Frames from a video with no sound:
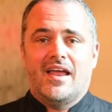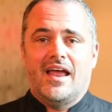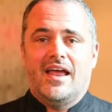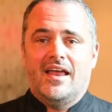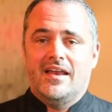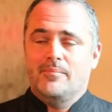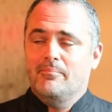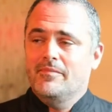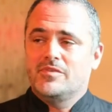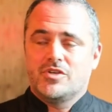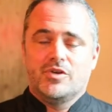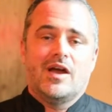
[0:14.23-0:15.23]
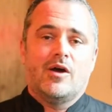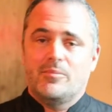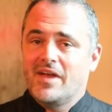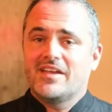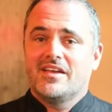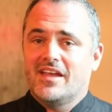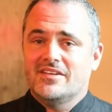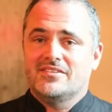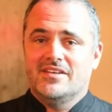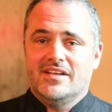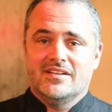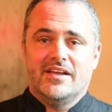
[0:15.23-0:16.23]
and show you how I make a
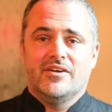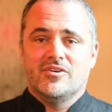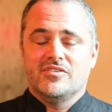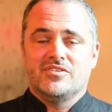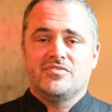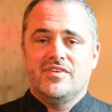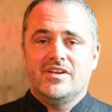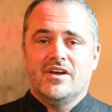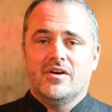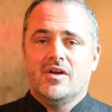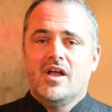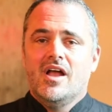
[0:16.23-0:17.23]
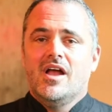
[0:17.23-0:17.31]
quesadilla later in this video.